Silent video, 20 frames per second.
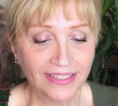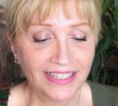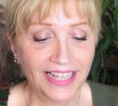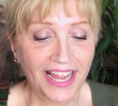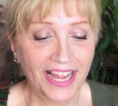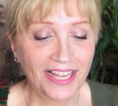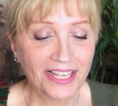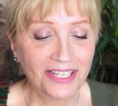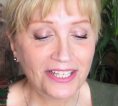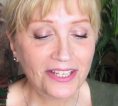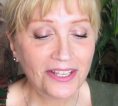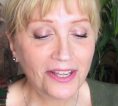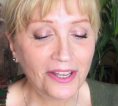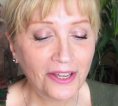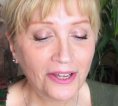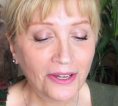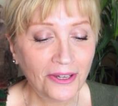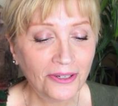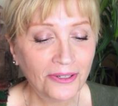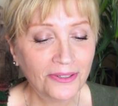Thank
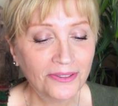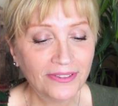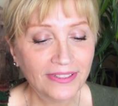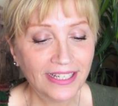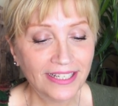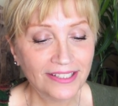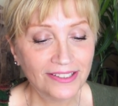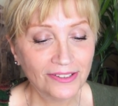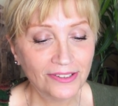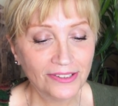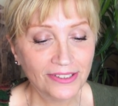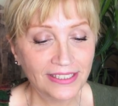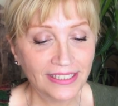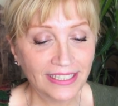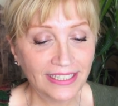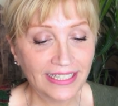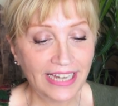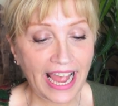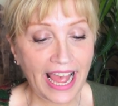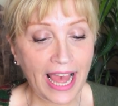you. That's so sweet.